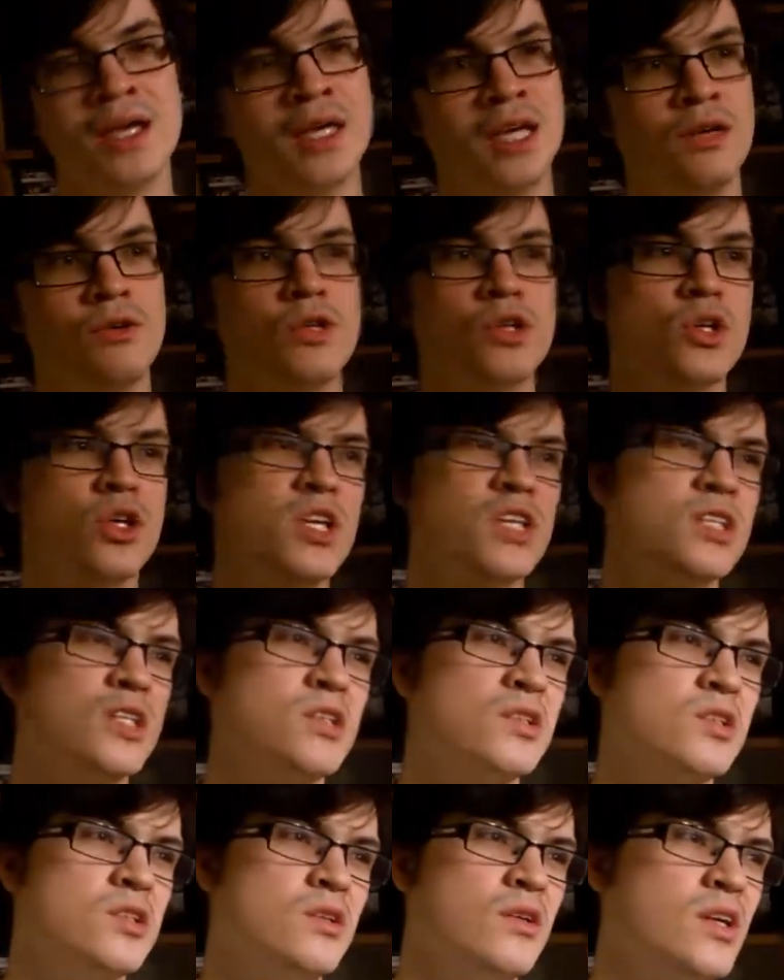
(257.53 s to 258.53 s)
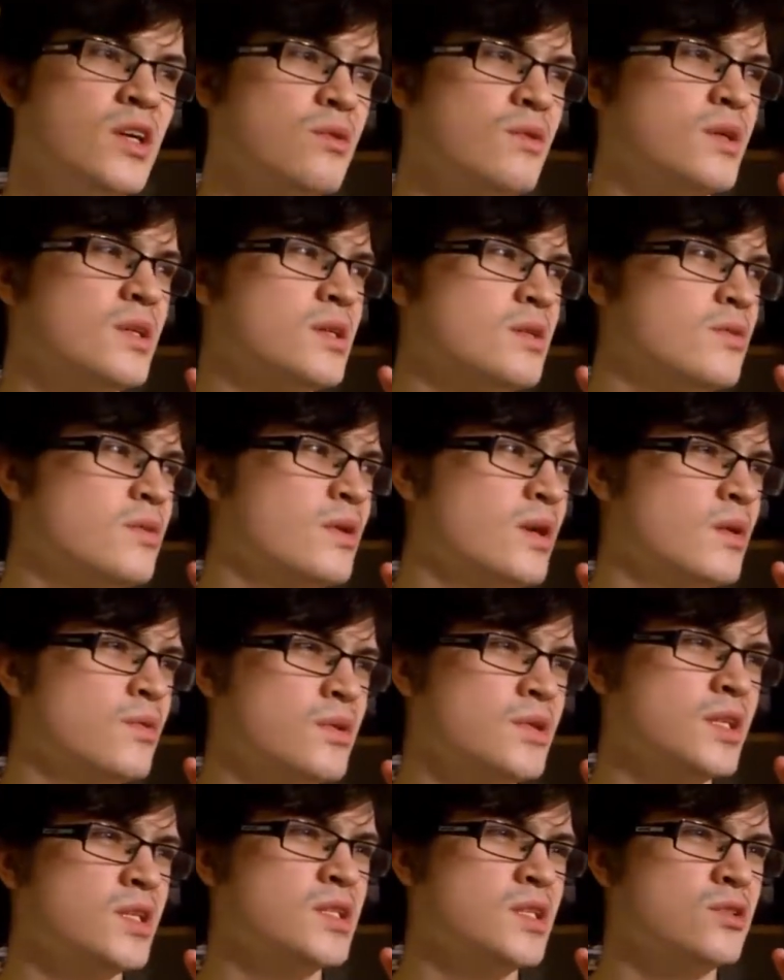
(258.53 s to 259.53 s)
Even if
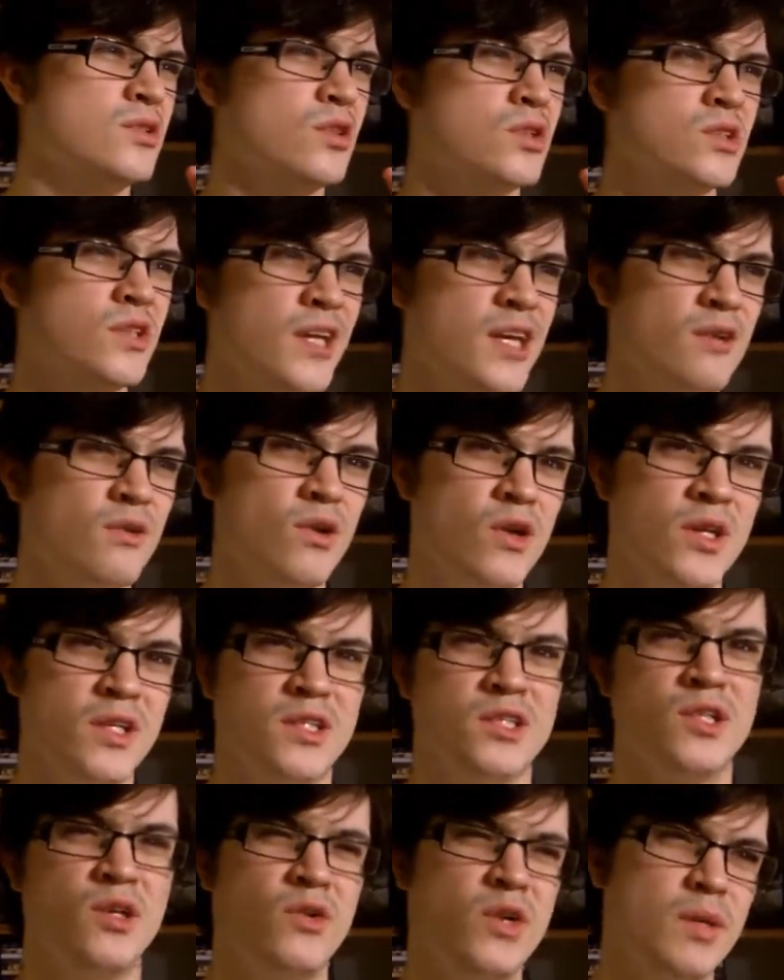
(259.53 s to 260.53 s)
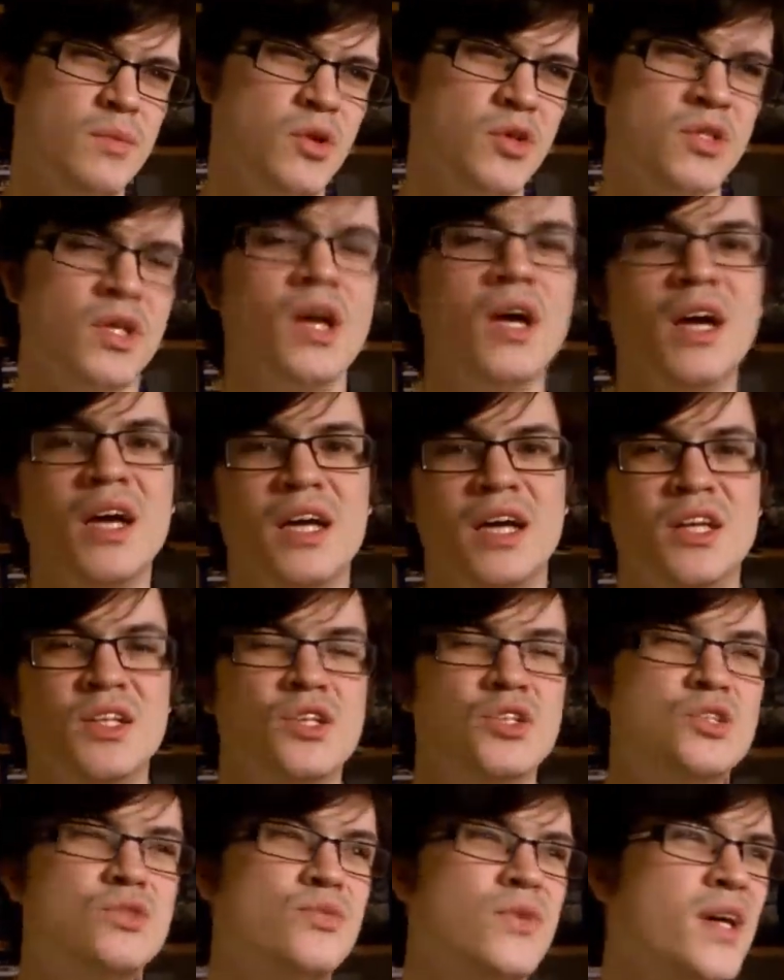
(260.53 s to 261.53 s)
it isn't a sequel, it's a reboot, it
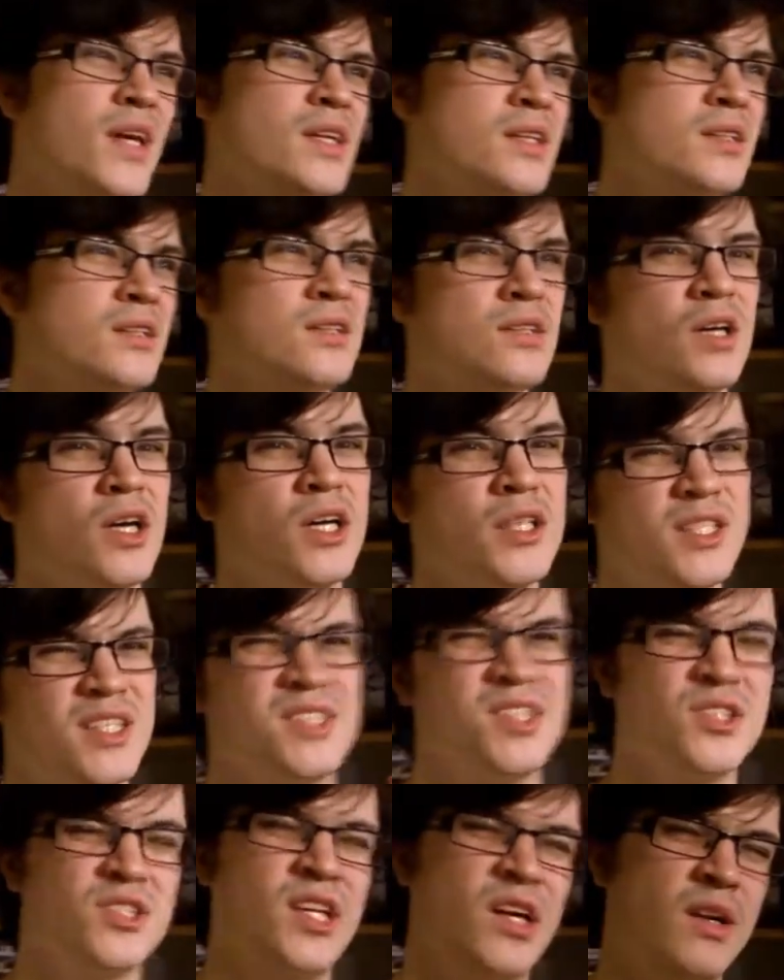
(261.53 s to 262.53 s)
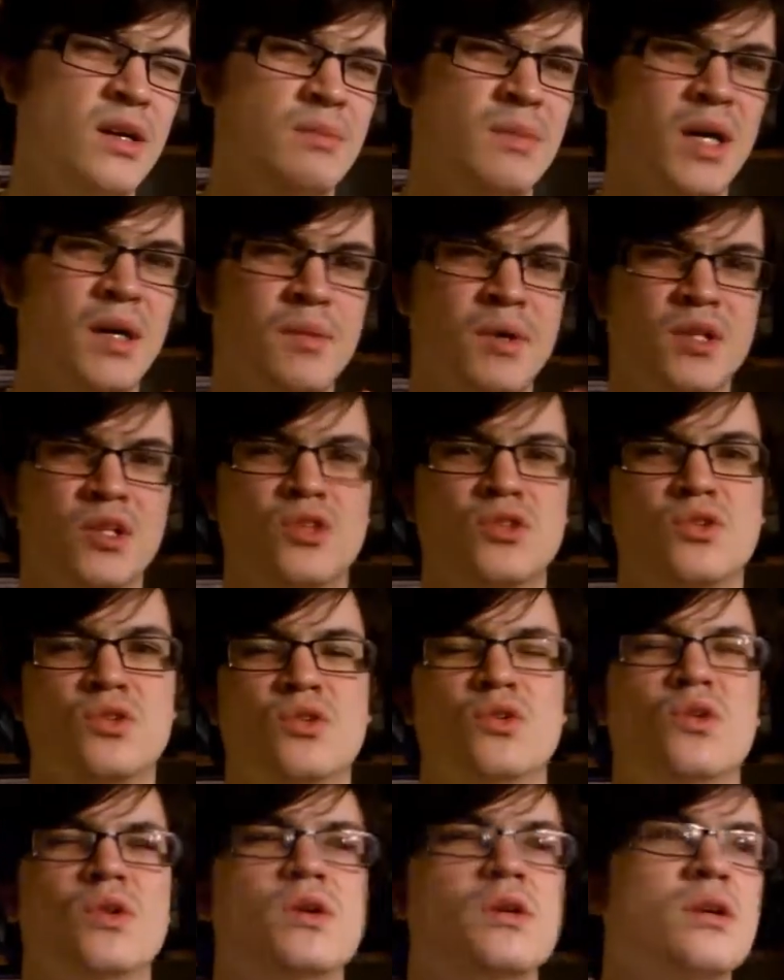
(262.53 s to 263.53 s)
just felt unnecessary, in my opinion,
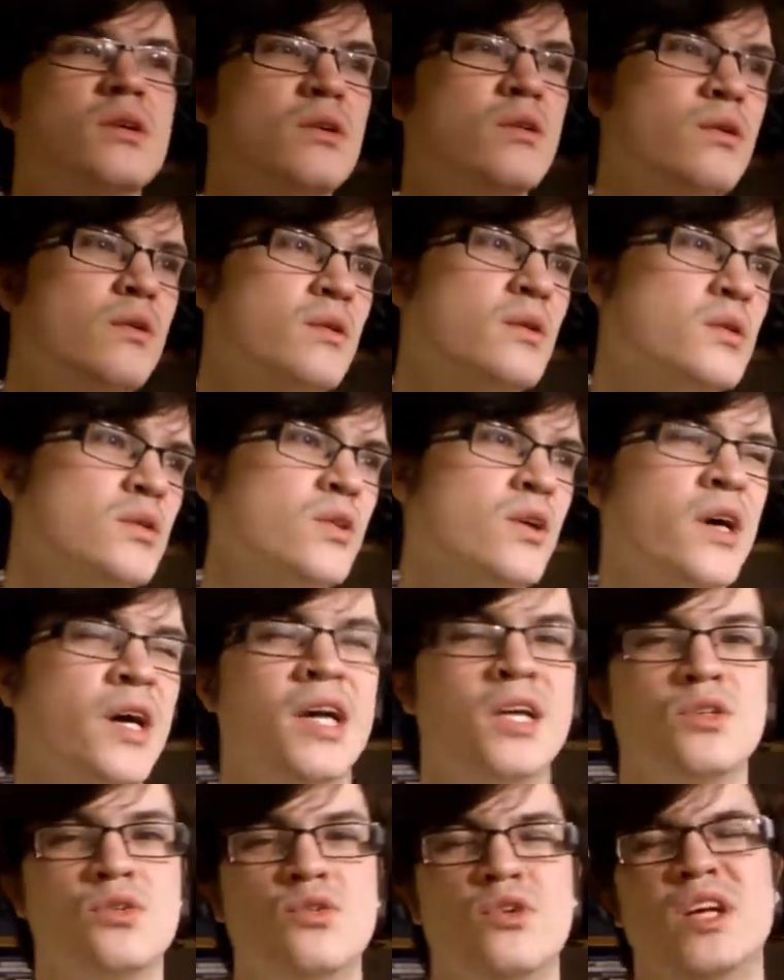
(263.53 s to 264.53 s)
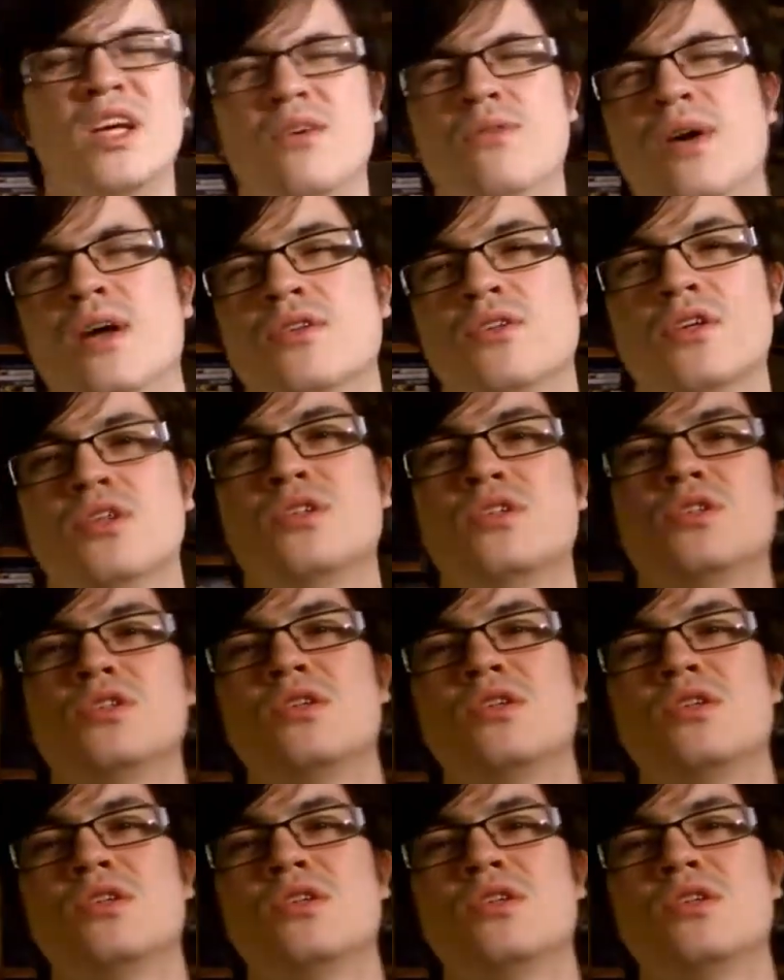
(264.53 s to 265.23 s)
to trying to reinvent a